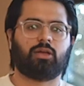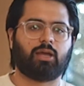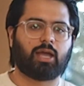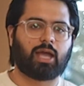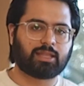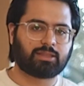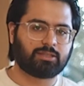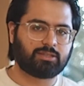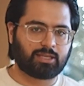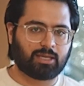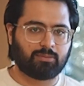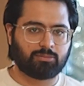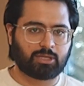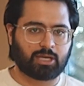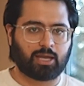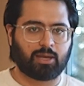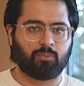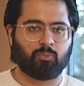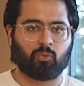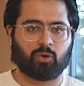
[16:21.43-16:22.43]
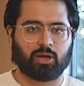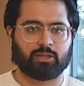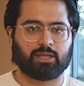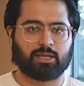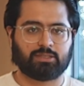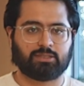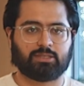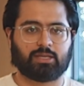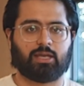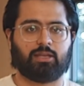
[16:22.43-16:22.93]
At the same time, while
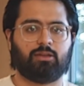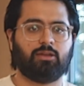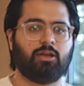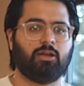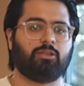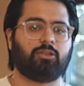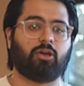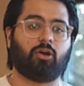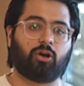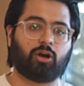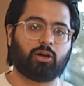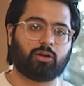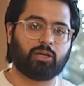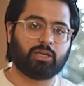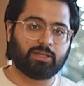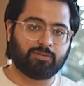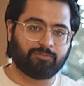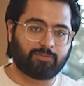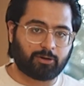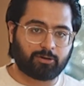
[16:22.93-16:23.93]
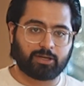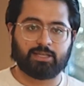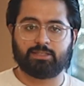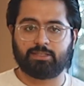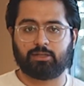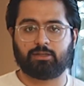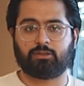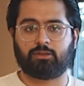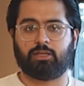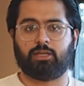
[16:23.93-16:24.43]
that's said, they are very
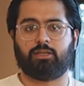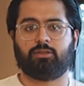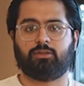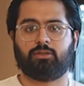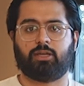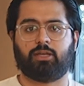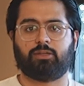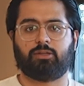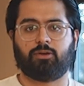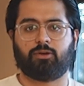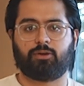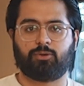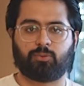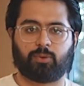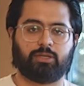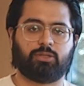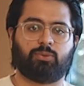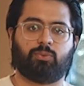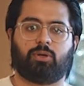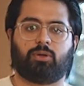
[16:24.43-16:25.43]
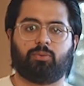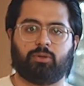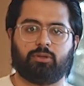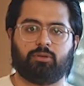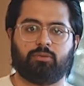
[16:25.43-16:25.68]
easy to clean and they are great to work with.